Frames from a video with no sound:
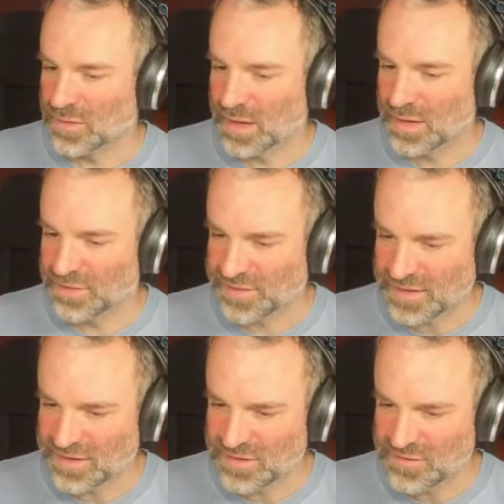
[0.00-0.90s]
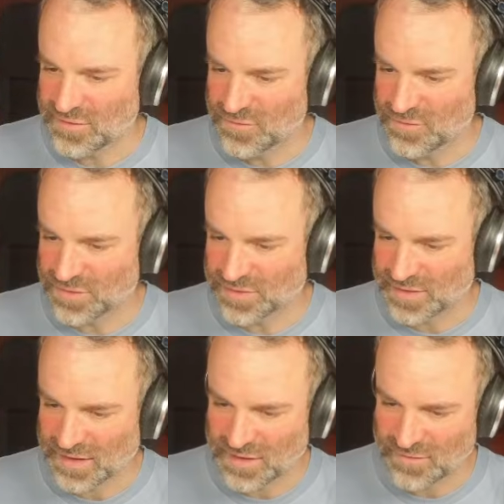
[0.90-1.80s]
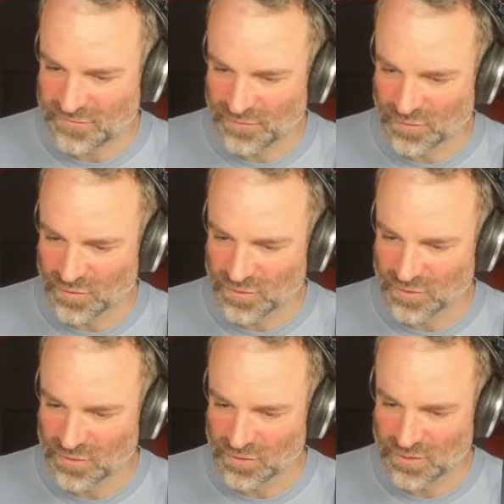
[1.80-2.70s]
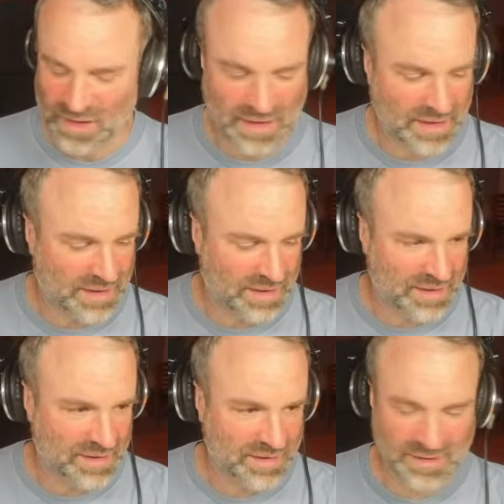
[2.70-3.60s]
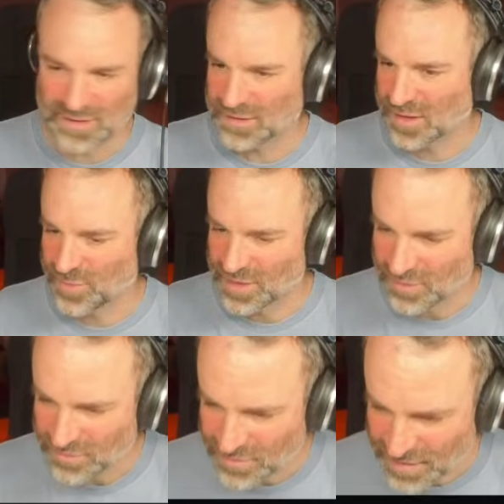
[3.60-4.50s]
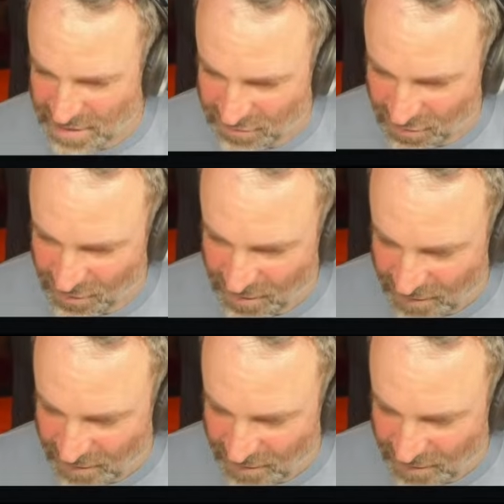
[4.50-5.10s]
thank you for coming along. Thank you for